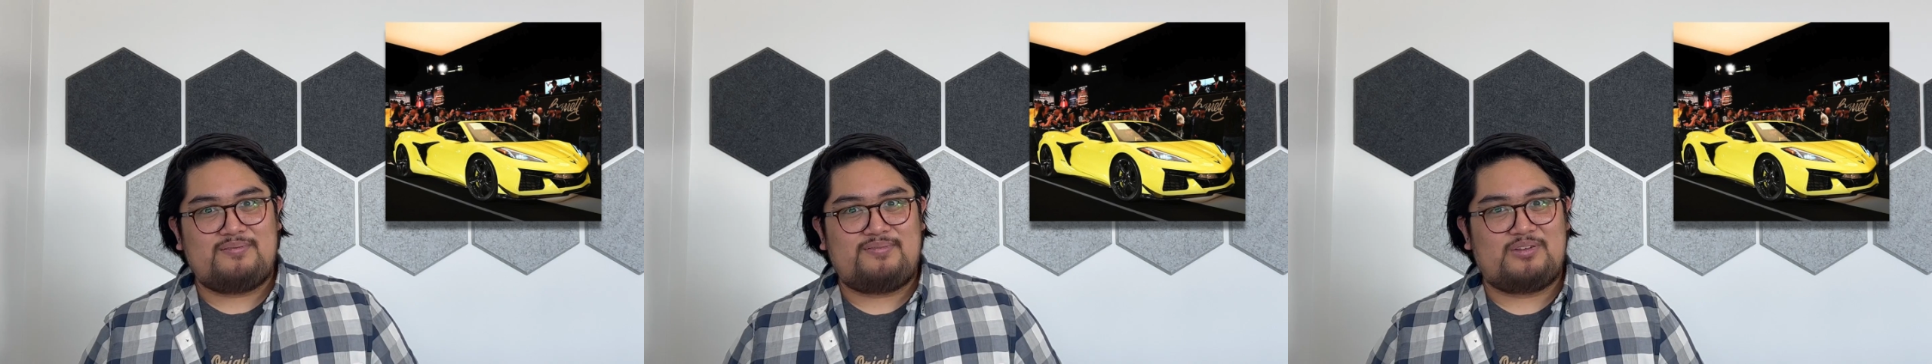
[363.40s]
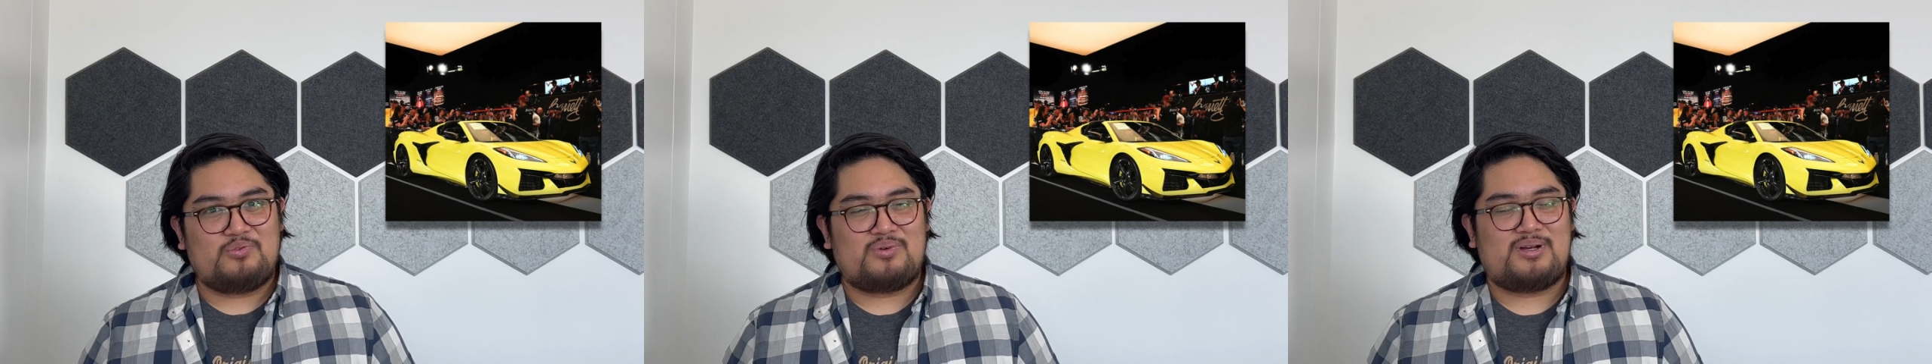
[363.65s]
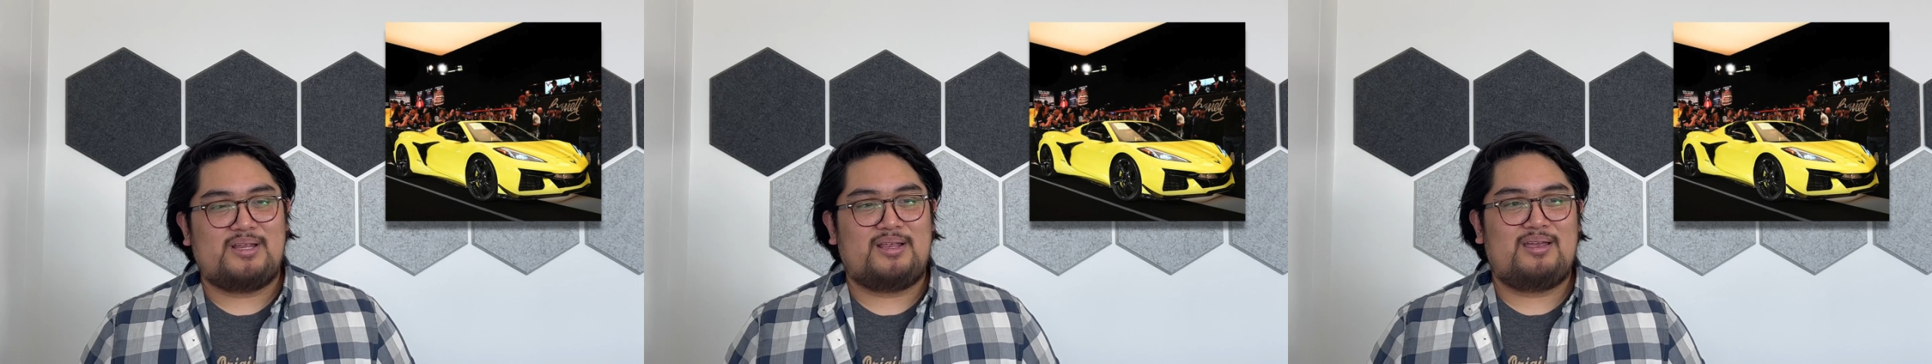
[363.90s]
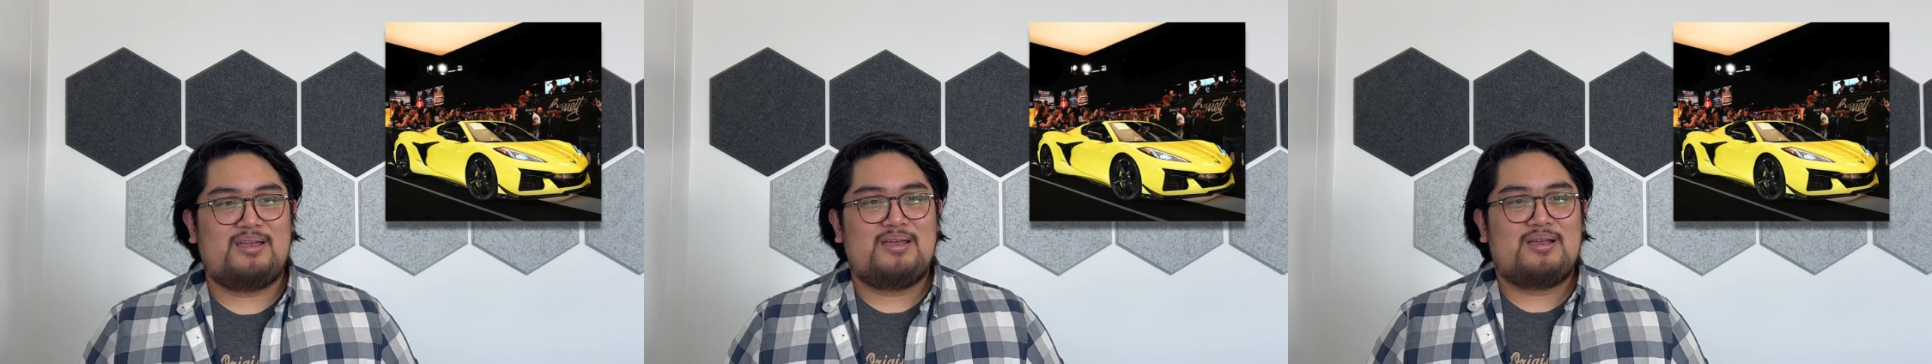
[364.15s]
VIN
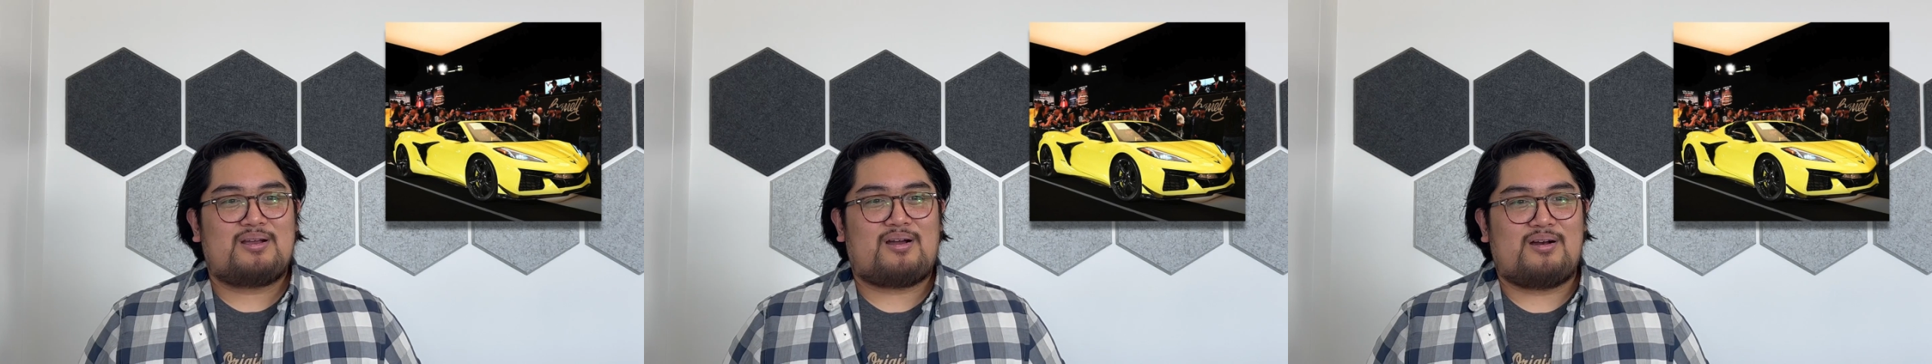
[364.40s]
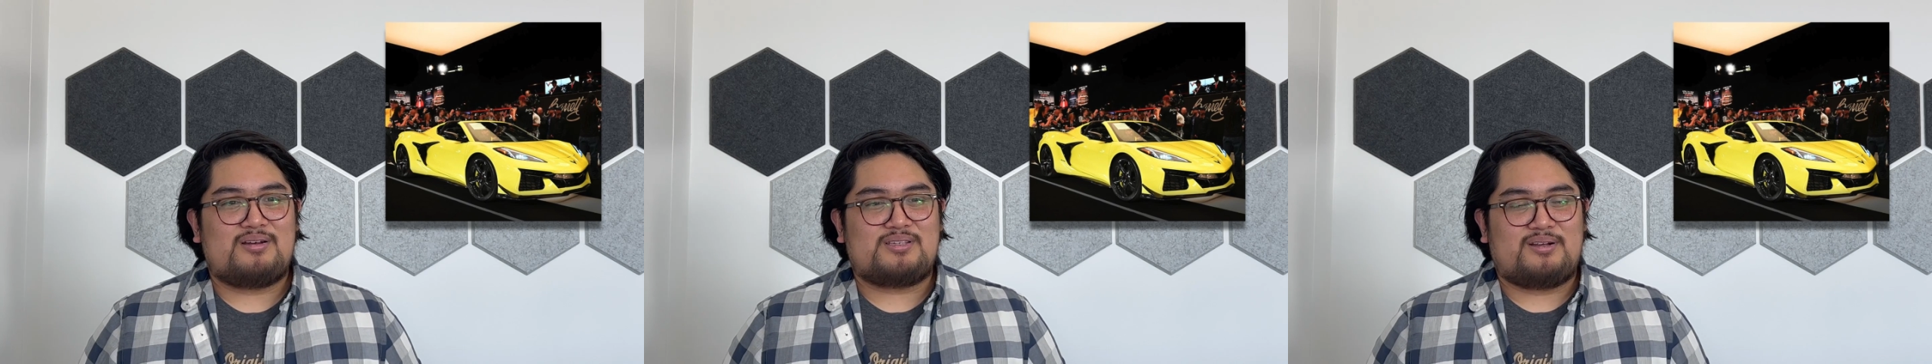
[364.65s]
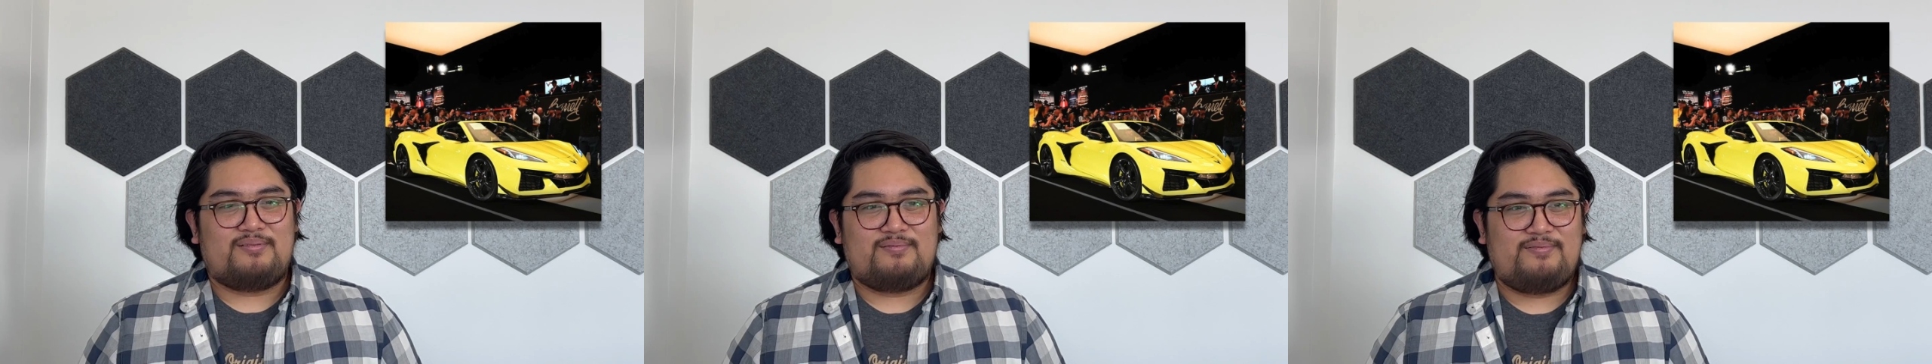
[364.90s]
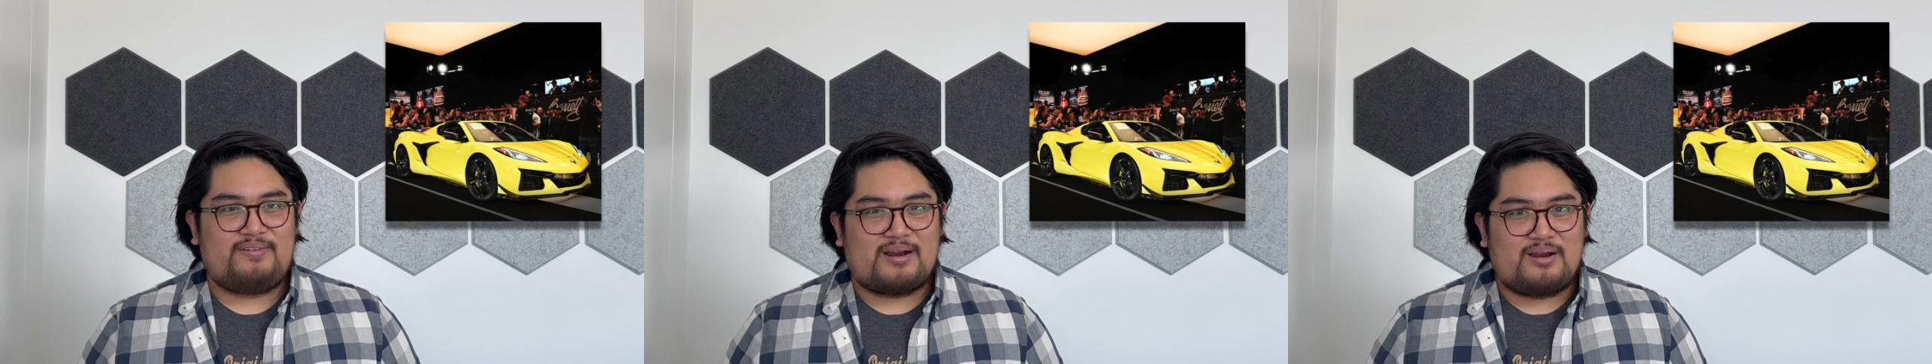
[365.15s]
1 cars are
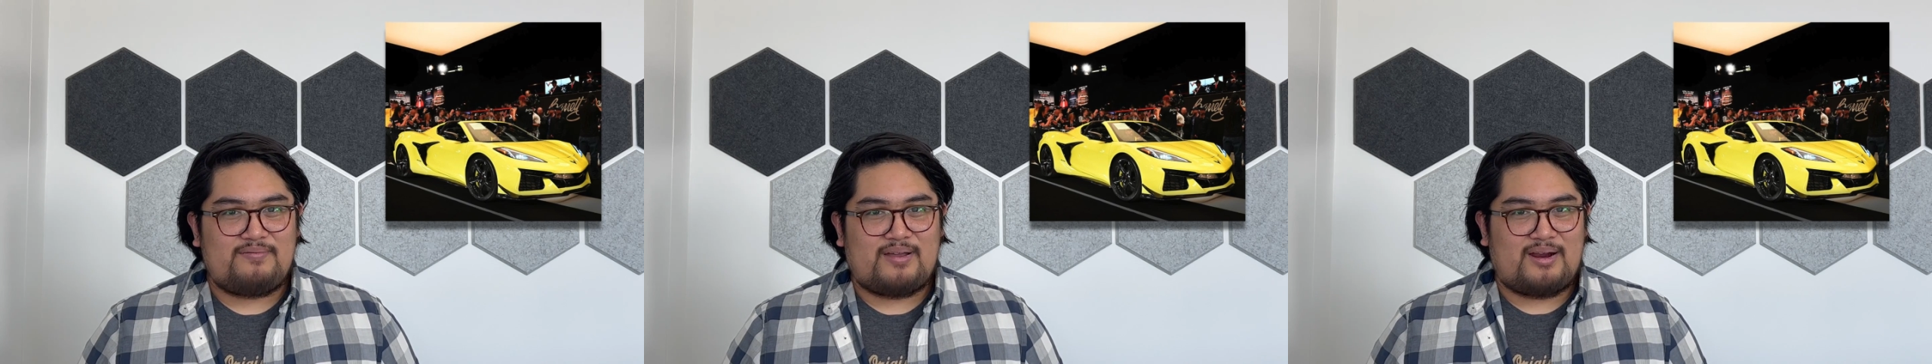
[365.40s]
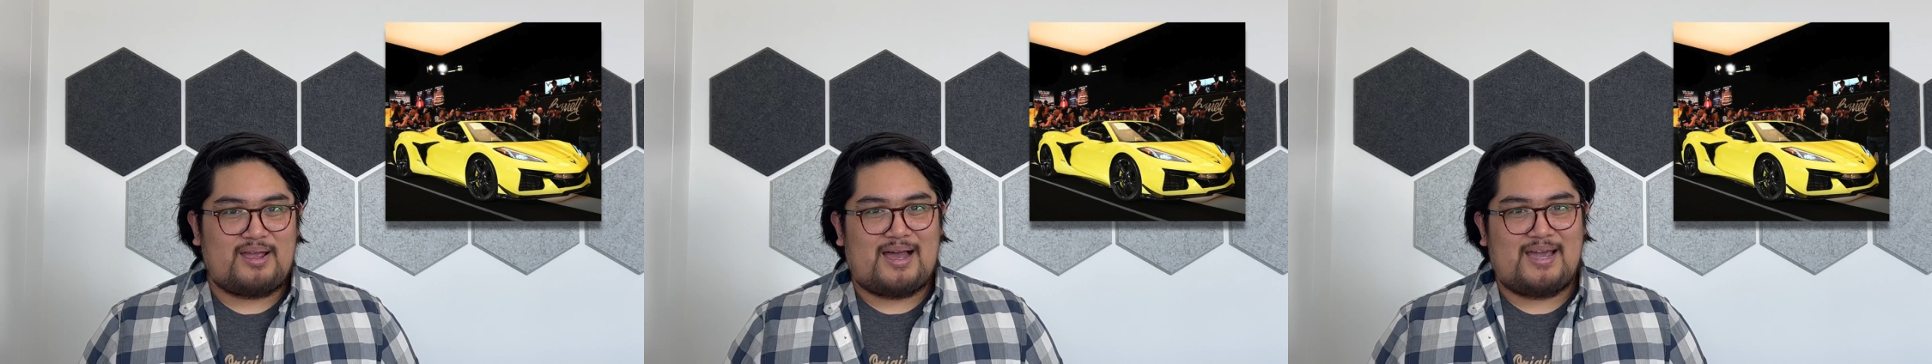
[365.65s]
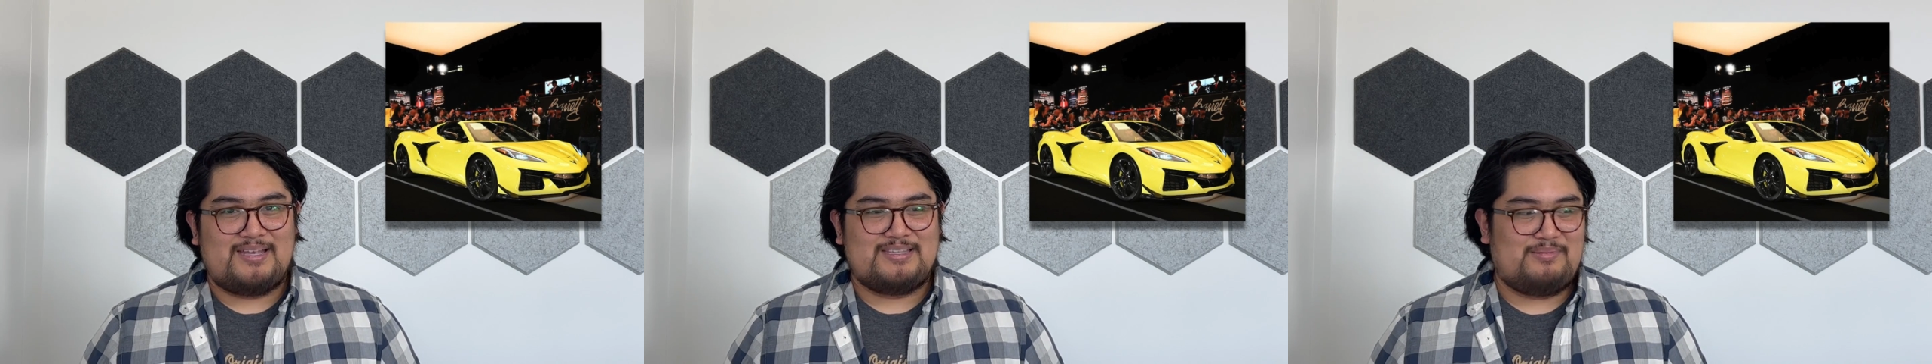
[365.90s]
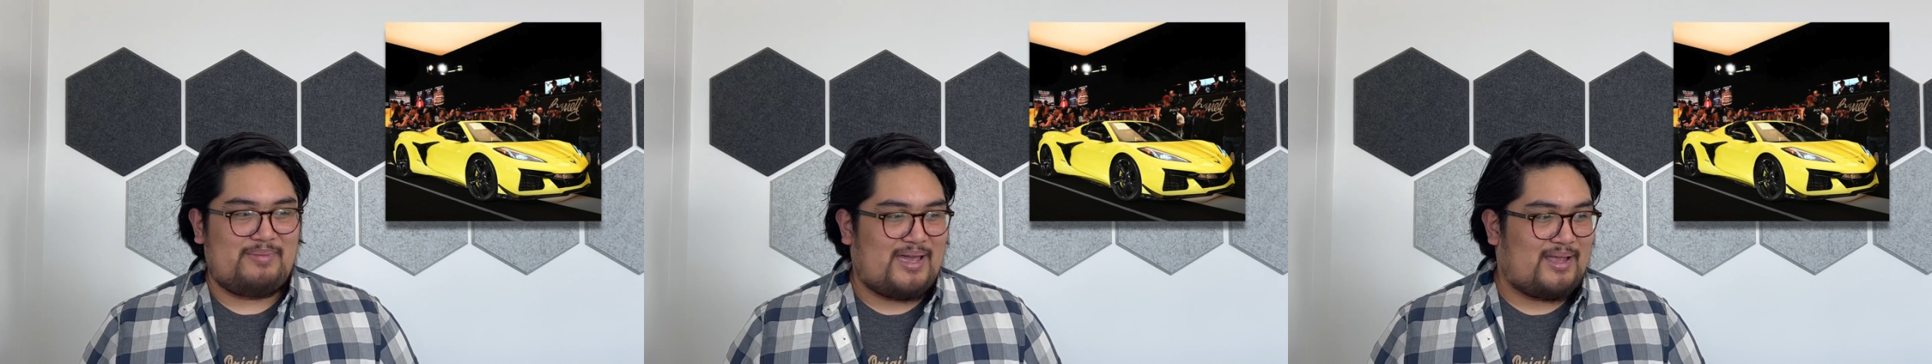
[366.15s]
very, very high in
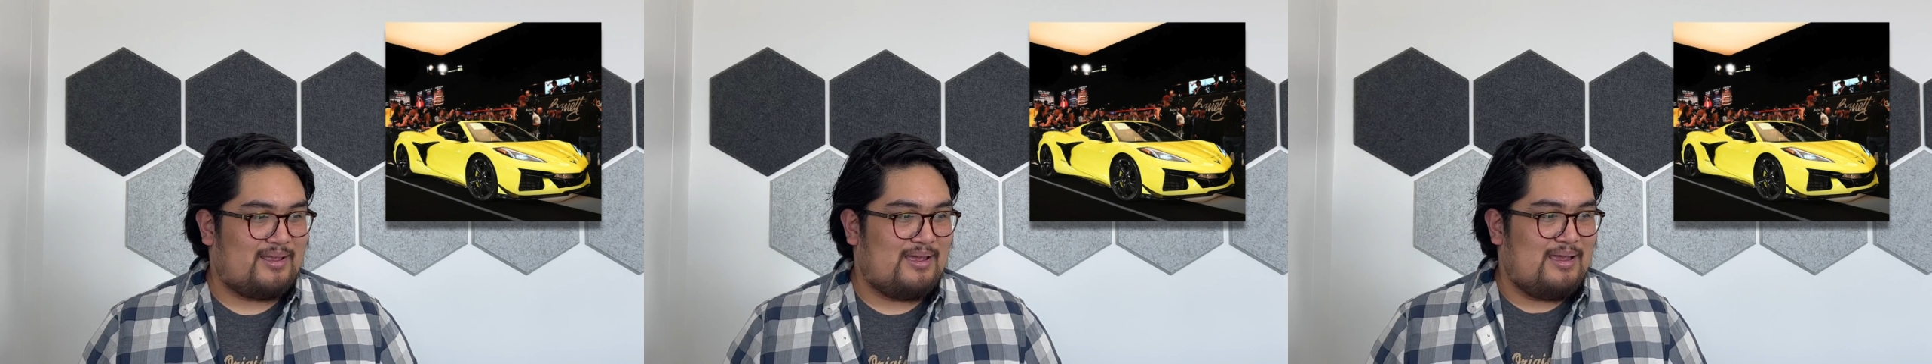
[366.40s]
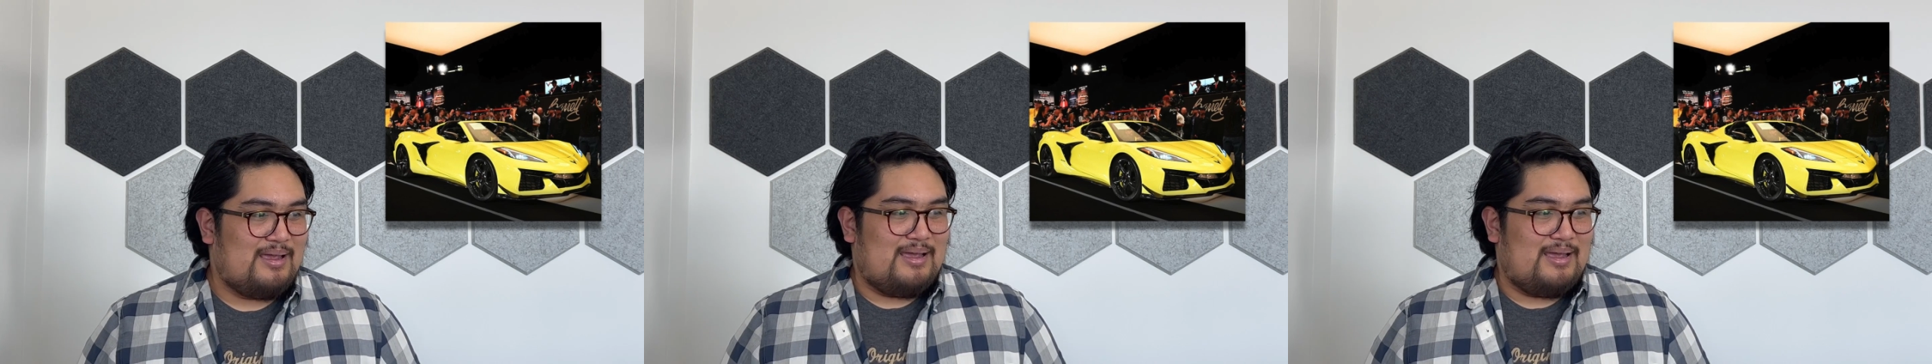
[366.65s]
demand.